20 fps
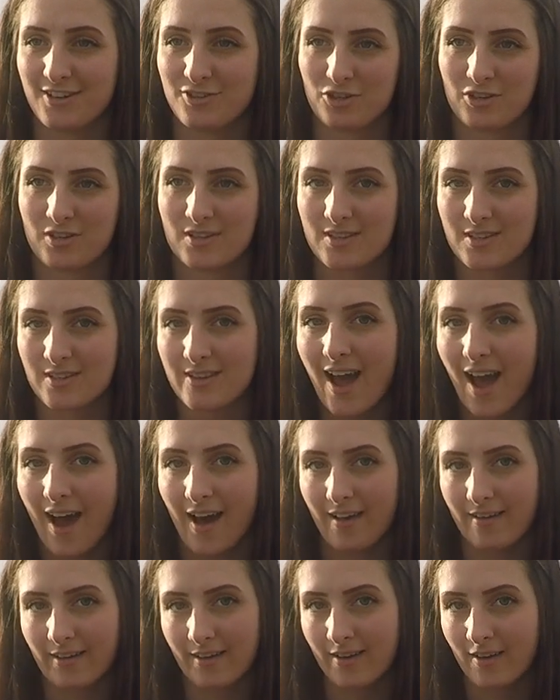just
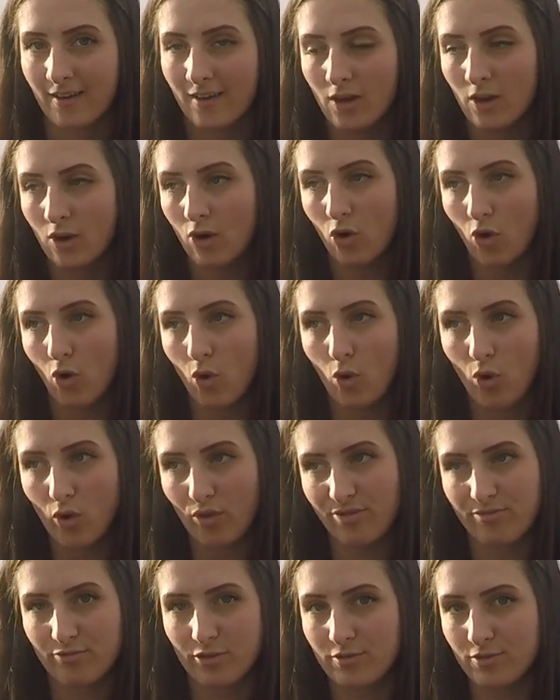snack all
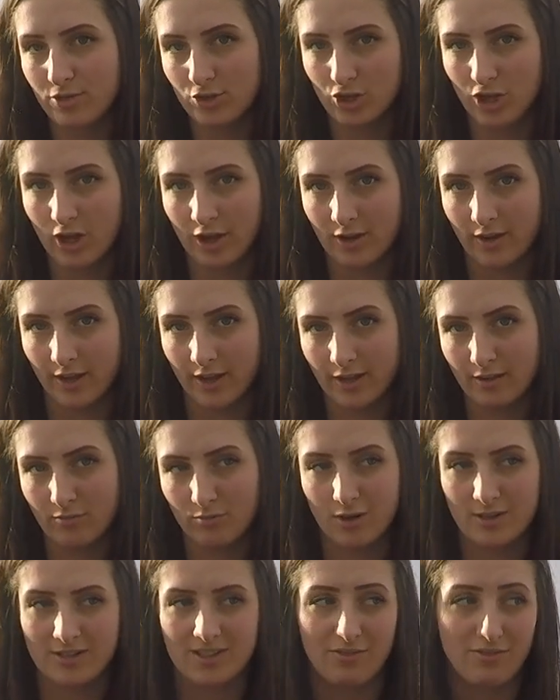through the journey.
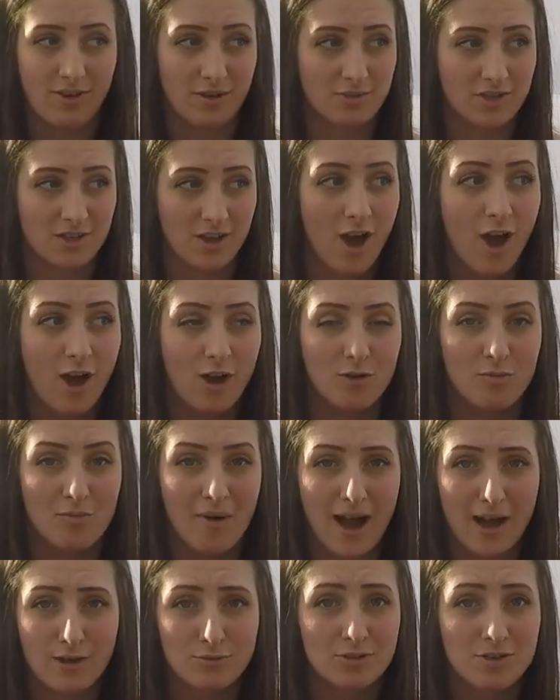Whereas if I was at home,
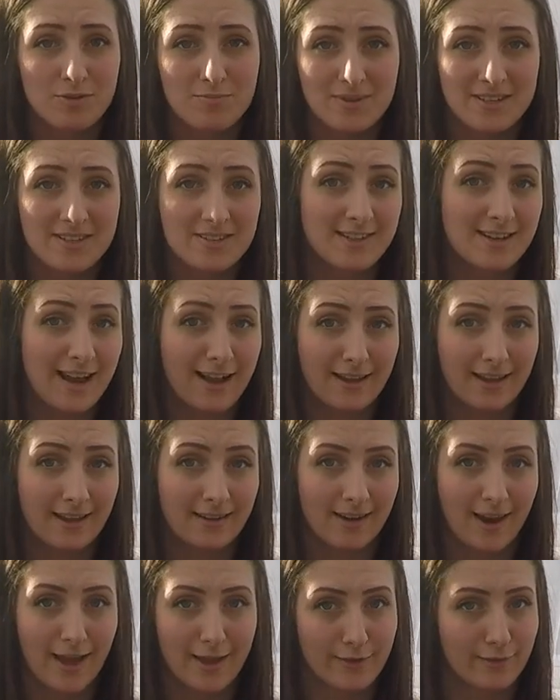I wouldn't be
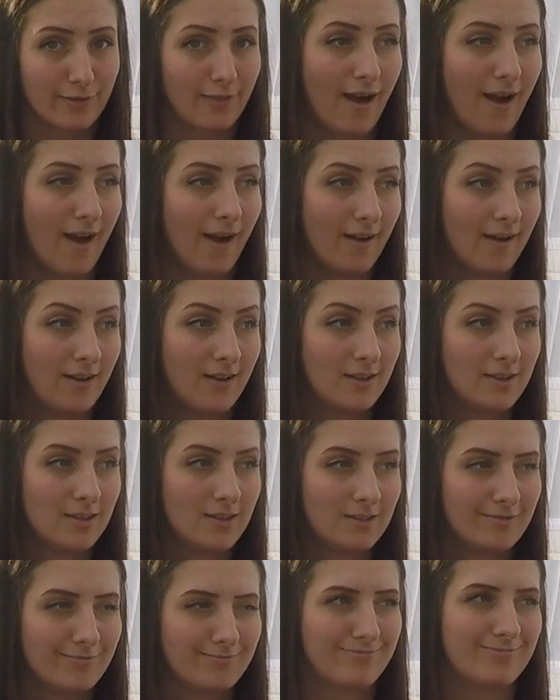snacking like that.
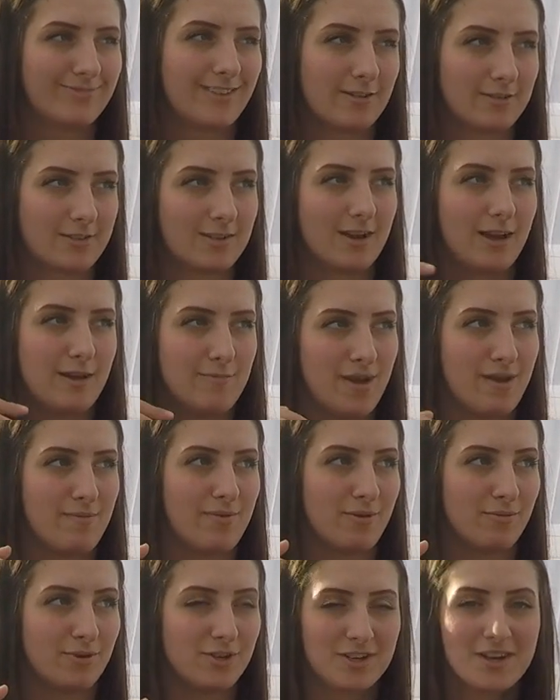That's a lie,
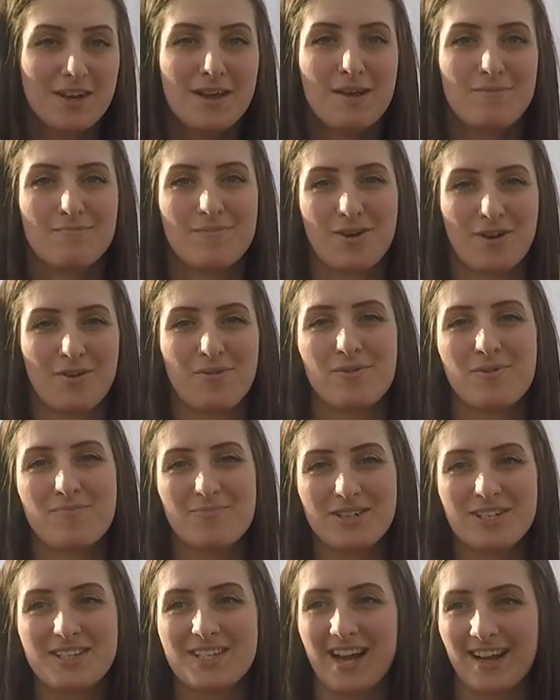maybe I would. No, I wouldn't
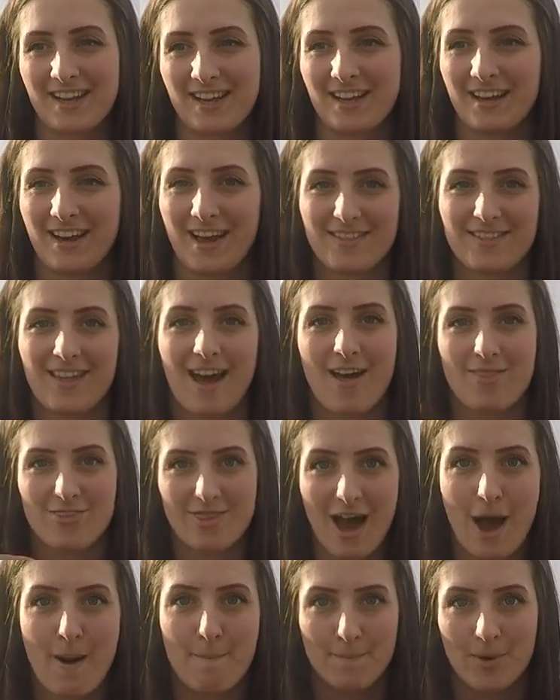be snacking like that
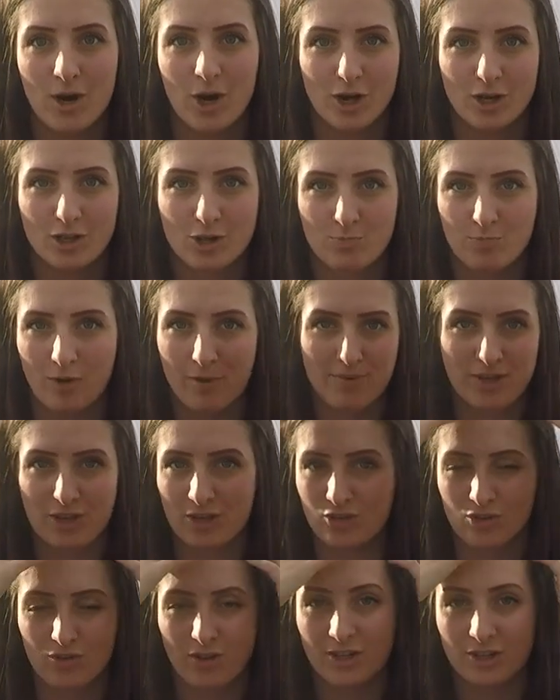much, but
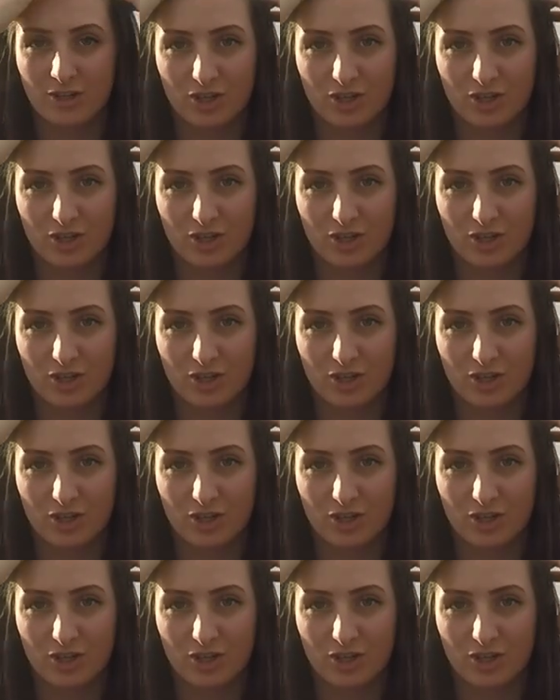because you're on a